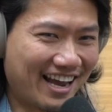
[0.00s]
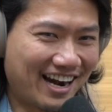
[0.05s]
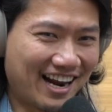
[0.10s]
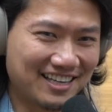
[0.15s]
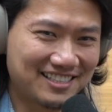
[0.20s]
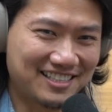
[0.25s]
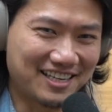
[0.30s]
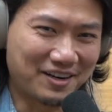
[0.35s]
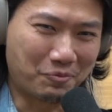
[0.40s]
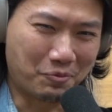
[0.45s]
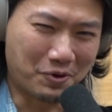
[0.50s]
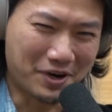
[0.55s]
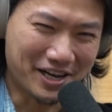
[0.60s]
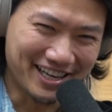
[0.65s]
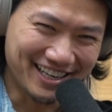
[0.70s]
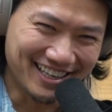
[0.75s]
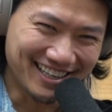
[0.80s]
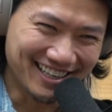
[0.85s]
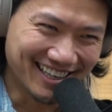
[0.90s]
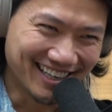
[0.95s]
and I said,
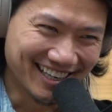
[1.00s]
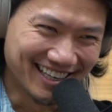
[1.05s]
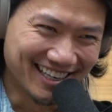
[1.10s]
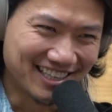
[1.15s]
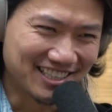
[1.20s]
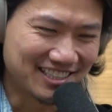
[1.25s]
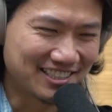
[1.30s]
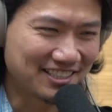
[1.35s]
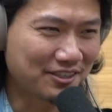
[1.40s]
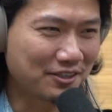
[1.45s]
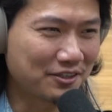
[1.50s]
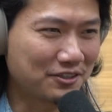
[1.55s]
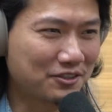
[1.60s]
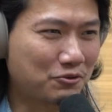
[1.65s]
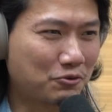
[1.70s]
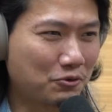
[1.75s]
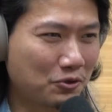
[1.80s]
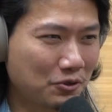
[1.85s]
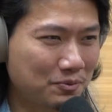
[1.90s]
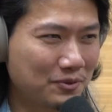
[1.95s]
What? She goes,
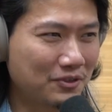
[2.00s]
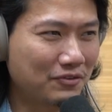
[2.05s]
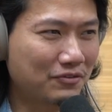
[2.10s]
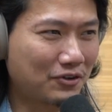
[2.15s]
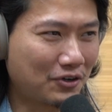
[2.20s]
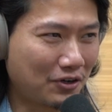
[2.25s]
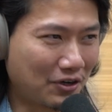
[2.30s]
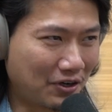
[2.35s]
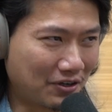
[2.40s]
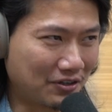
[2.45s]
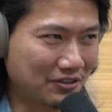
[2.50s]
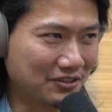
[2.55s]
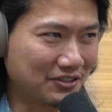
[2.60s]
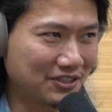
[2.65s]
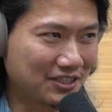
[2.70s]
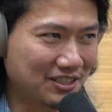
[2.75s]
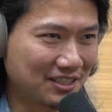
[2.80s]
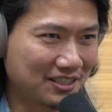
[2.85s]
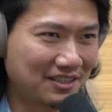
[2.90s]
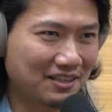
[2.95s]
Groups of
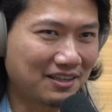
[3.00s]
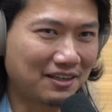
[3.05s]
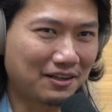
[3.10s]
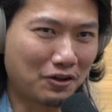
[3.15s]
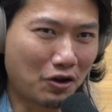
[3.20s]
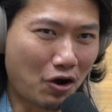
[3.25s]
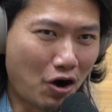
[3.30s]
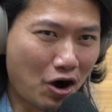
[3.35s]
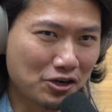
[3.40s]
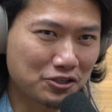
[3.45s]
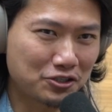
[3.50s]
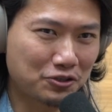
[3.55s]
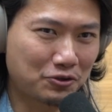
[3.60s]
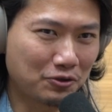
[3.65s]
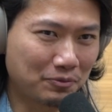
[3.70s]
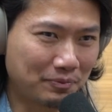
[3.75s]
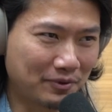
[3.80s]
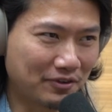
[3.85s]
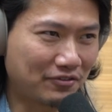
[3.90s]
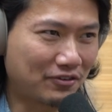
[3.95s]
girls, a large
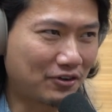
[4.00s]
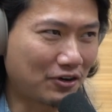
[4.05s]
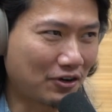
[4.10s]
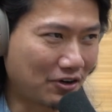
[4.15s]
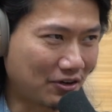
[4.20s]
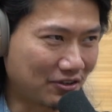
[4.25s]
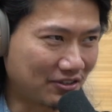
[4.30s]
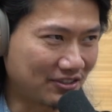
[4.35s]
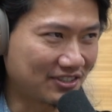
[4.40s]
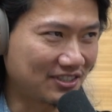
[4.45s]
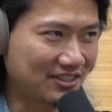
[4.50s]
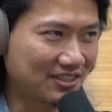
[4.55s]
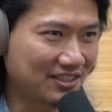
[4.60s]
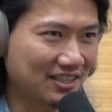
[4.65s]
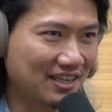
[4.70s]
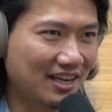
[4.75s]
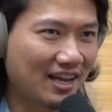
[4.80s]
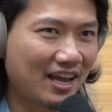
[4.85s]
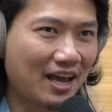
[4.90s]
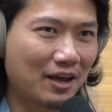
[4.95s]
group of girls,
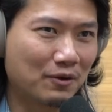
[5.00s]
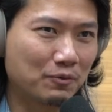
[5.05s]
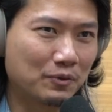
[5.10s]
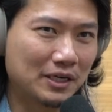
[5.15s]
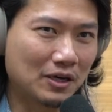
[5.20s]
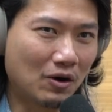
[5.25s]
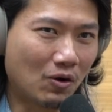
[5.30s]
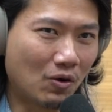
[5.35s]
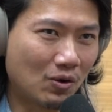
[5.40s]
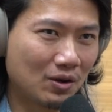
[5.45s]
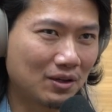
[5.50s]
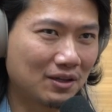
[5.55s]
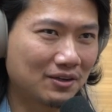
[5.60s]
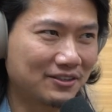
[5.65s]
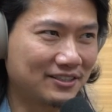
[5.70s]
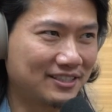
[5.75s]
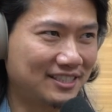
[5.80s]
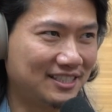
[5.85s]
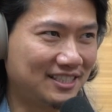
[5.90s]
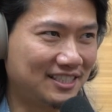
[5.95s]
and we all are
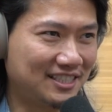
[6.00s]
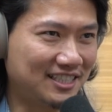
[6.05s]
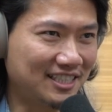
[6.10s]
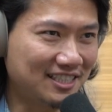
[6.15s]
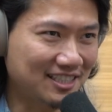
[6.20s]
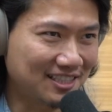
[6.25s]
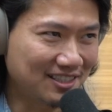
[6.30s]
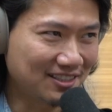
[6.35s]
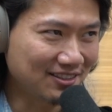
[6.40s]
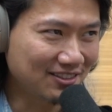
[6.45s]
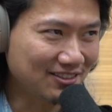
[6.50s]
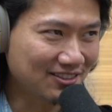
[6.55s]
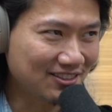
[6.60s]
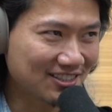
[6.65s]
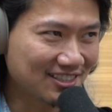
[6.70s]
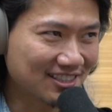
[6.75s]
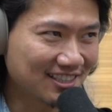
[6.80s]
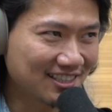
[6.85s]
sisters.